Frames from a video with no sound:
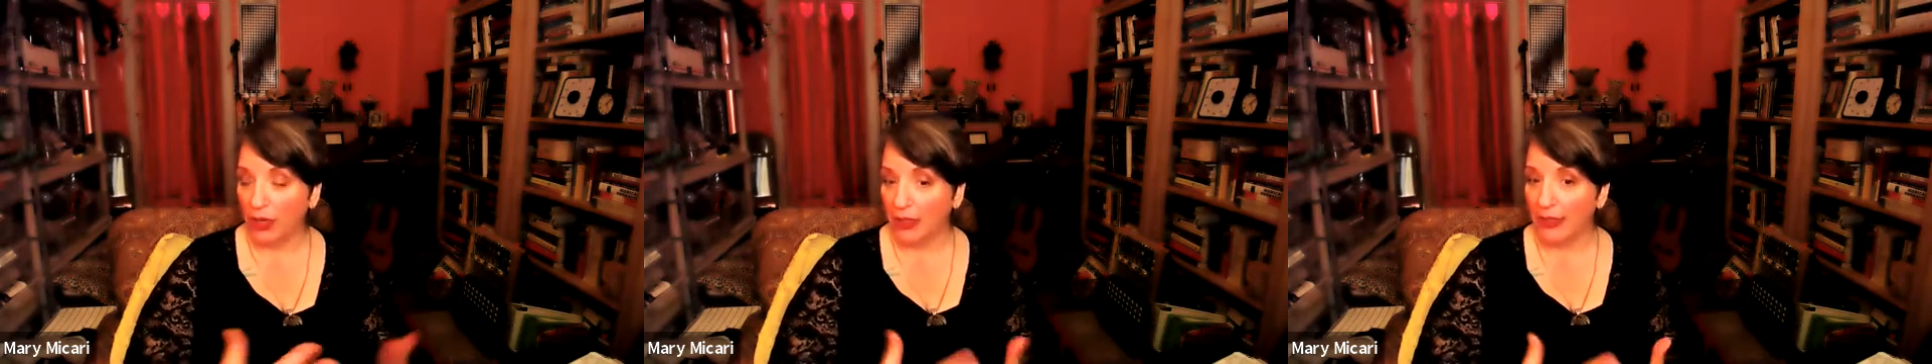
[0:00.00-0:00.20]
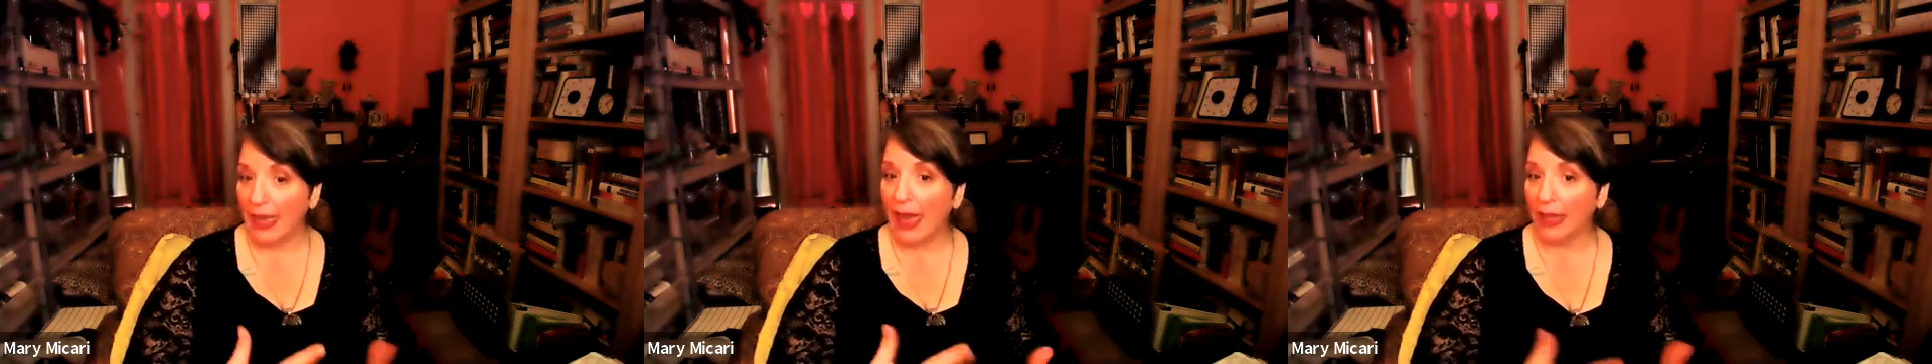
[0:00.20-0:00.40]

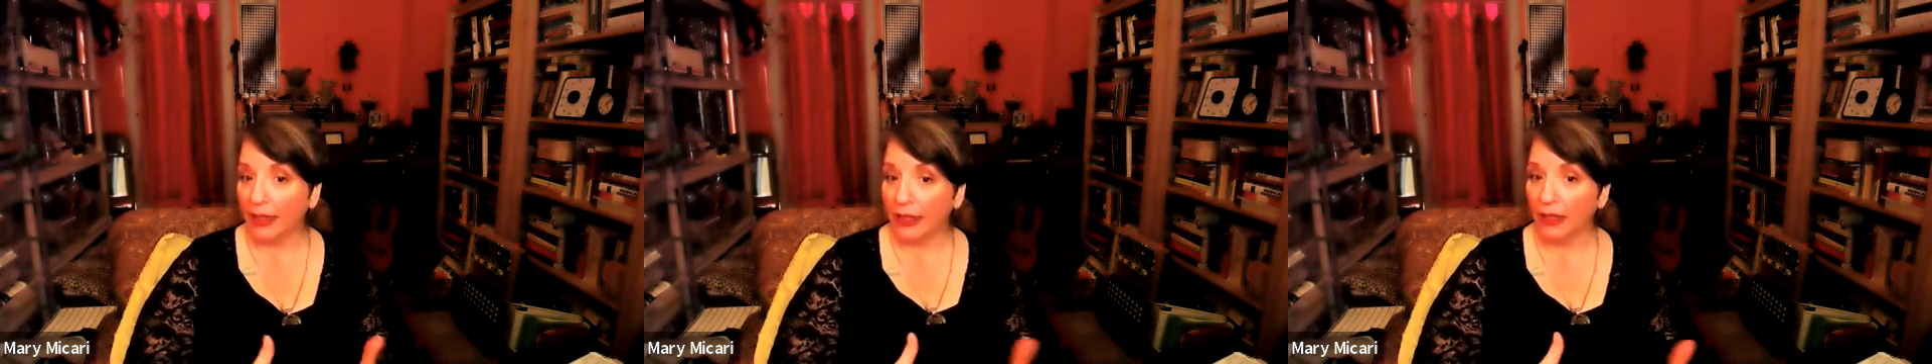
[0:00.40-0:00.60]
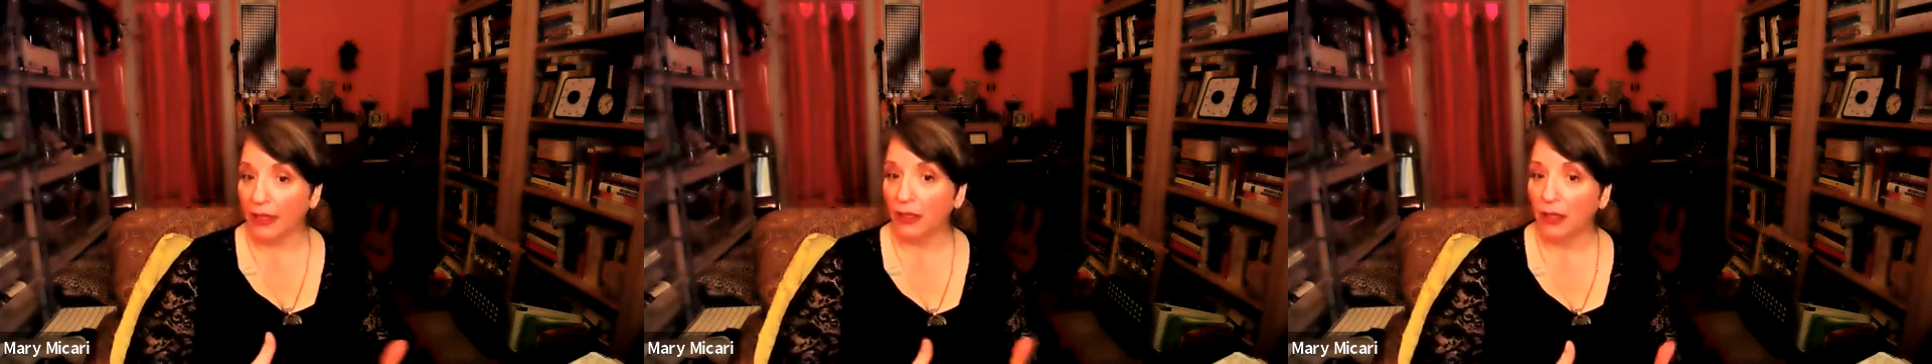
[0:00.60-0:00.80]

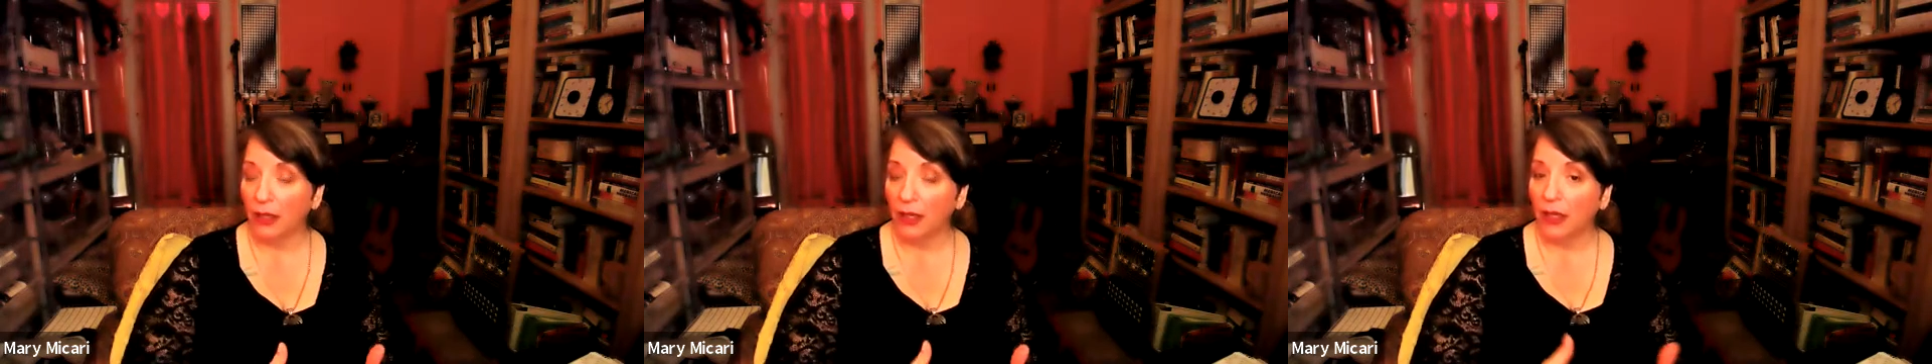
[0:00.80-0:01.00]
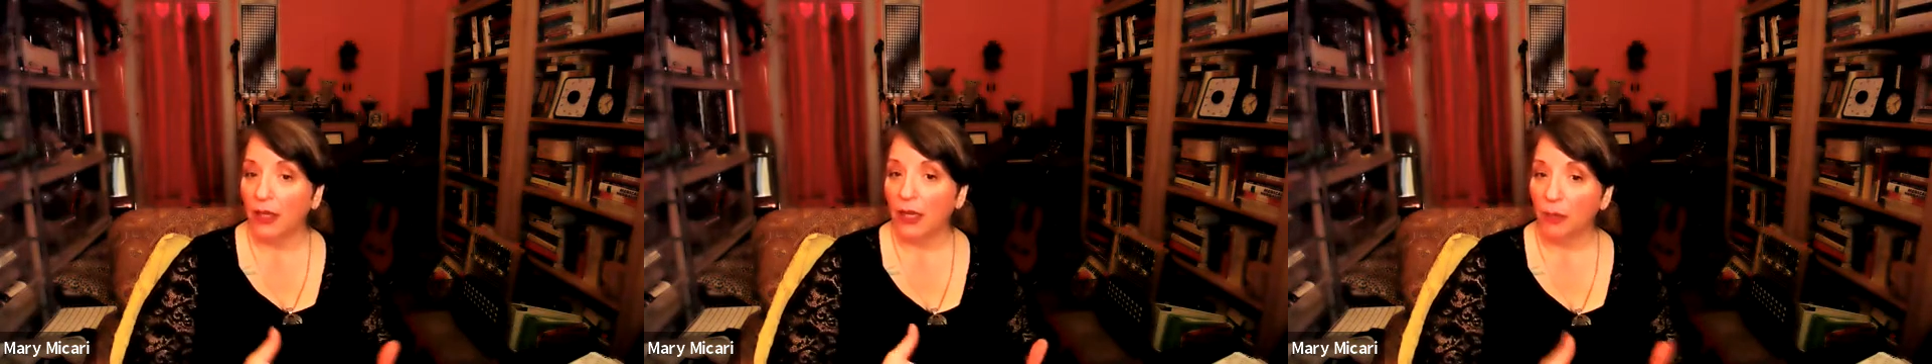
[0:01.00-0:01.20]
Italian
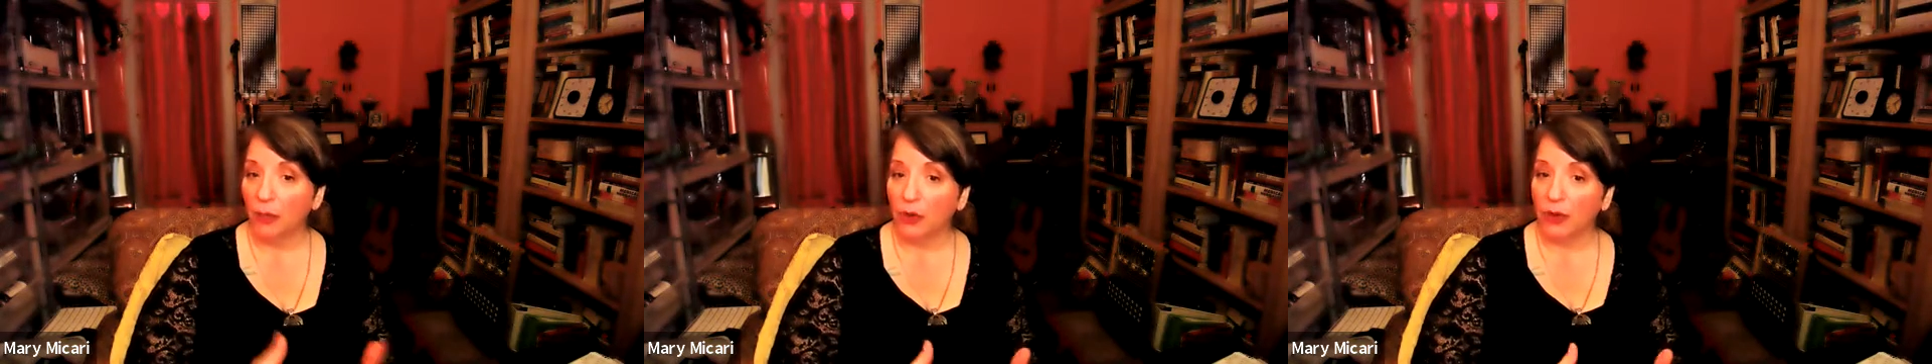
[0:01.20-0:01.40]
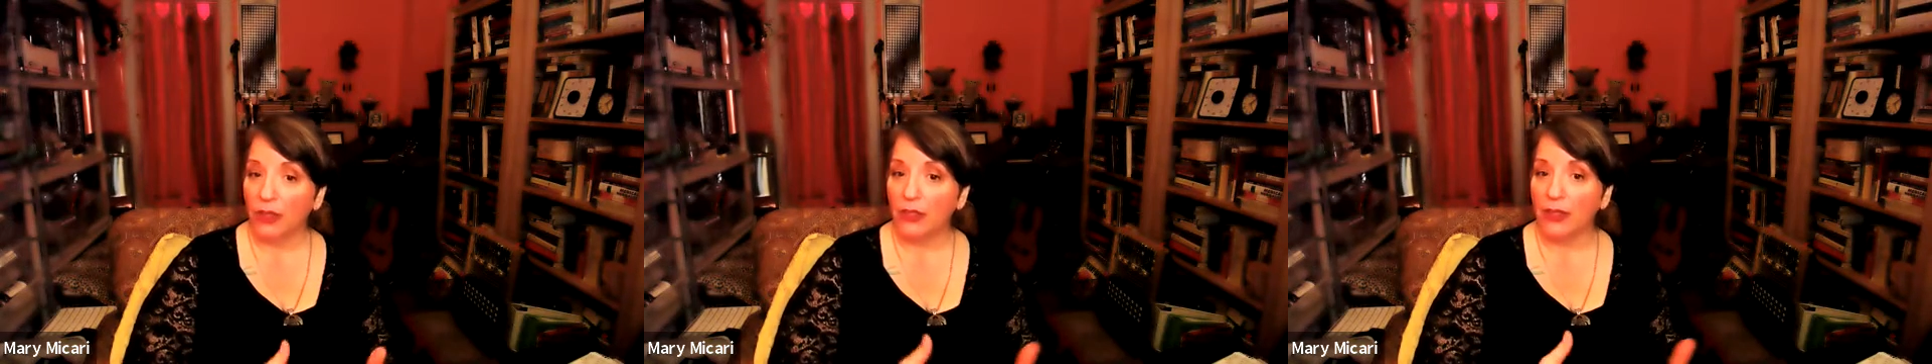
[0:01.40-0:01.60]

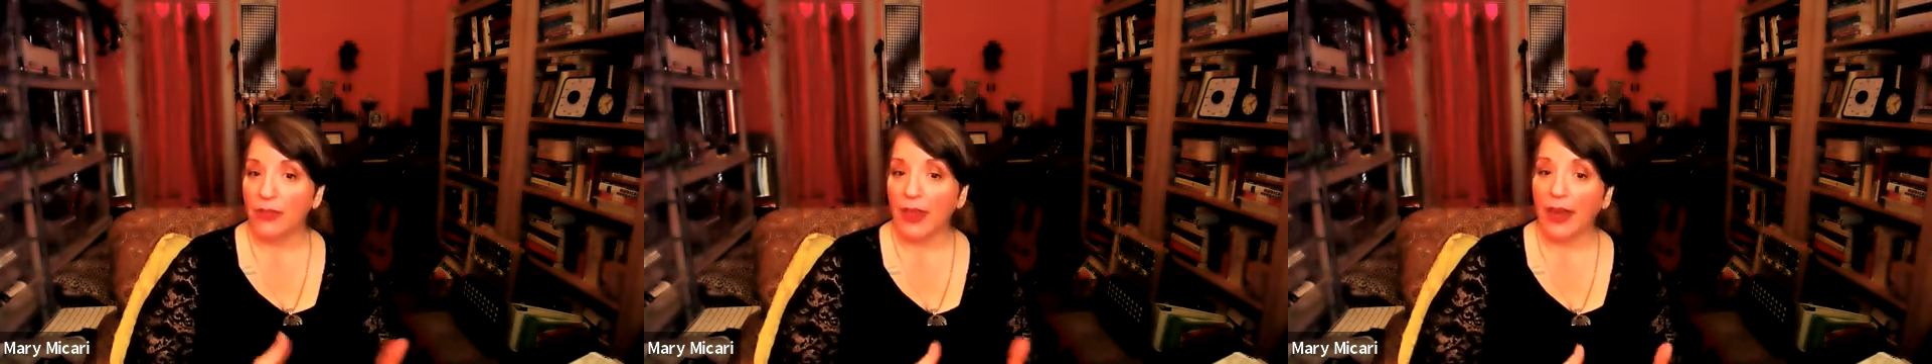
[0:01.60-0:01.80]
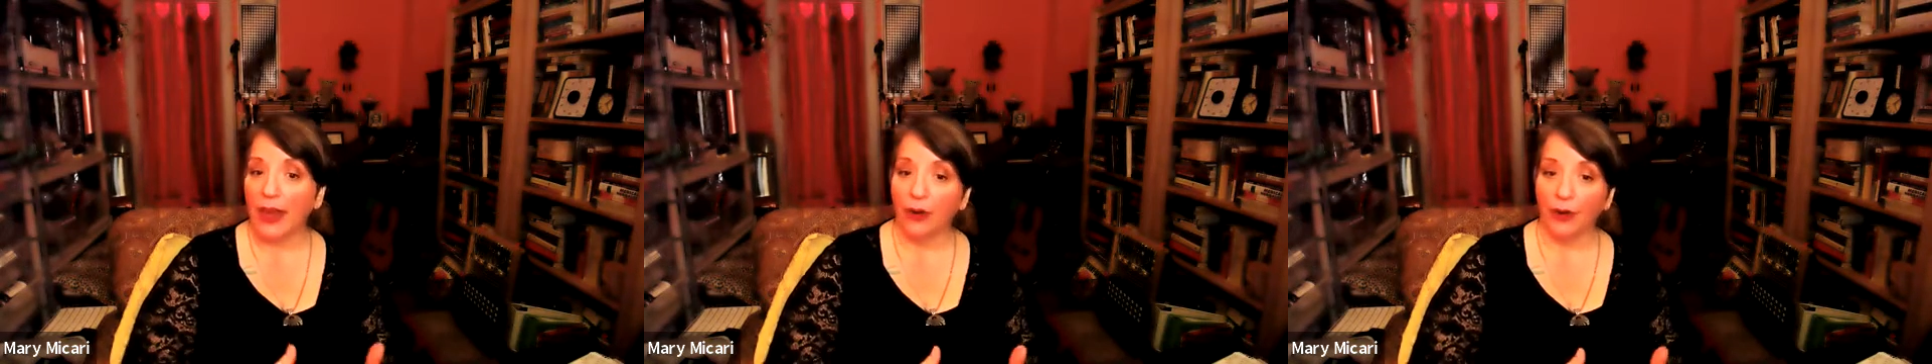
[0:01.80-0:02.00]
immigrants in
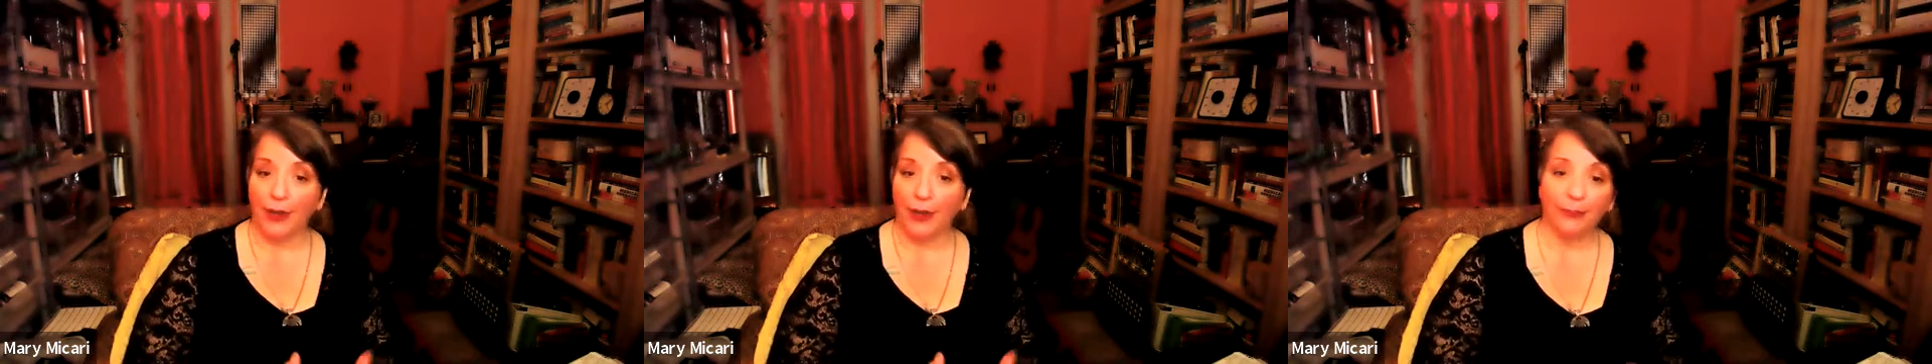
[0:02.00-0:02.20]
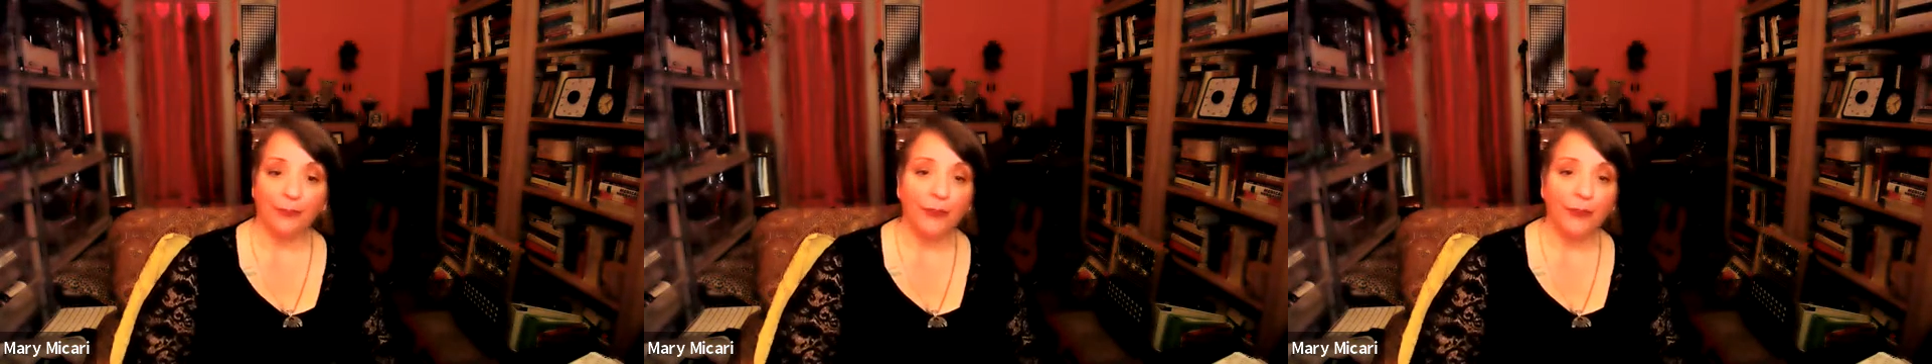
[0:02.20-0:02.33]
that area.